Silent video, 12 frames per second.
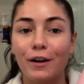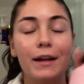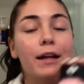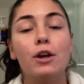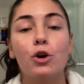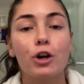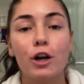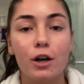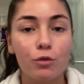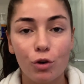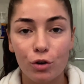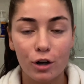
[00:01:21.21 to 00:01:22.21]
And I know you're
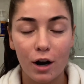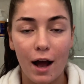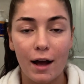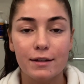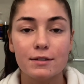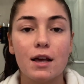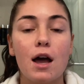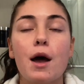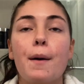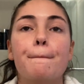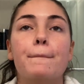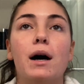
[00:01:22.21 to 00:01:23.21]
gonna roll your eyes,
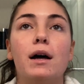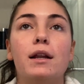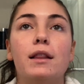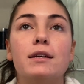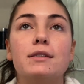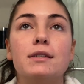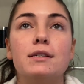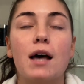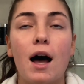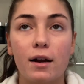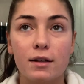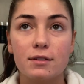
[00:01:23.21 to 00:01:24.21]
but this is
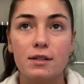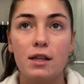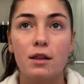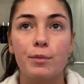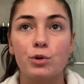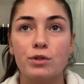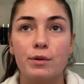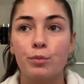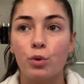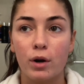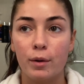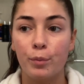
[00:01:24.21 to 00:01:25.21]
honestly the most
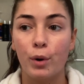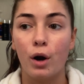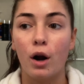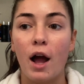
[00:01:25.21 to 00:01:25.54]
important part.